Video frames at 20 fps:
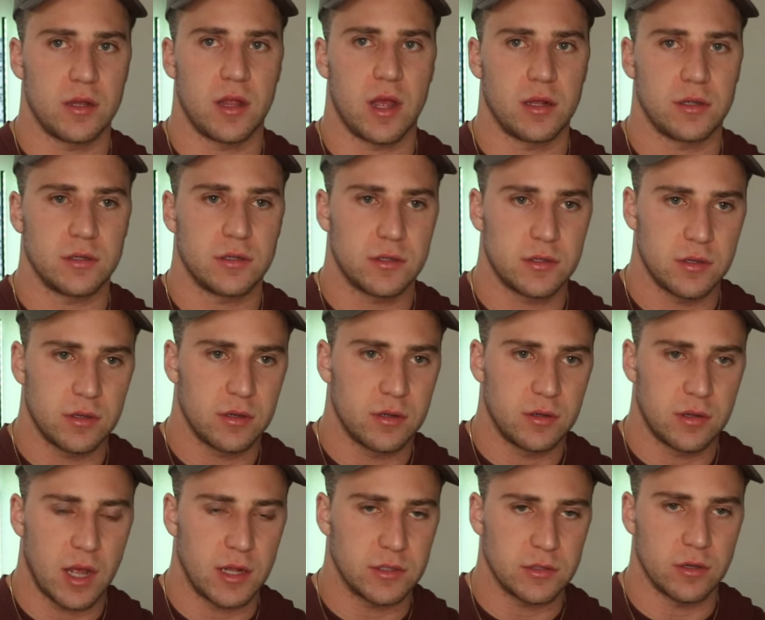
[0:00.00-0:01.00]

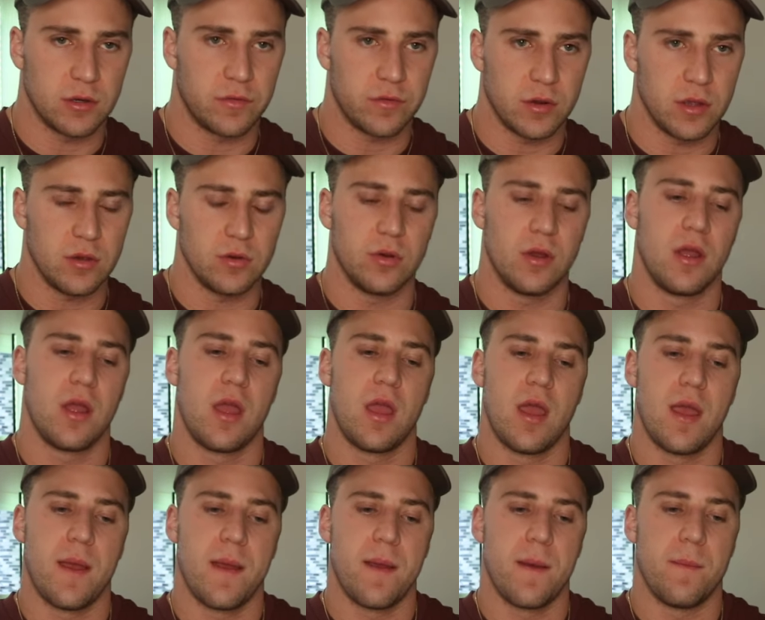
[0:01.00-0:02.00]
that's good for you.
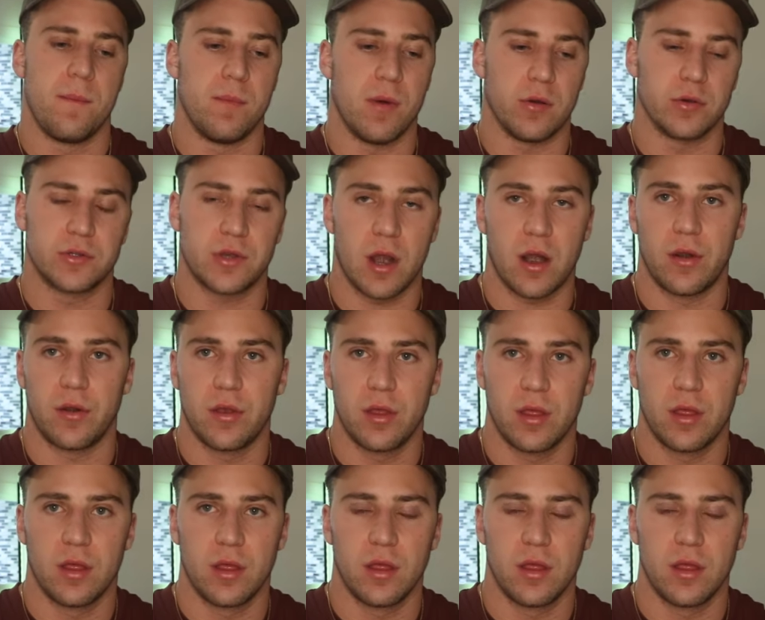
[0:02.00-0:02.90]
Most aren't.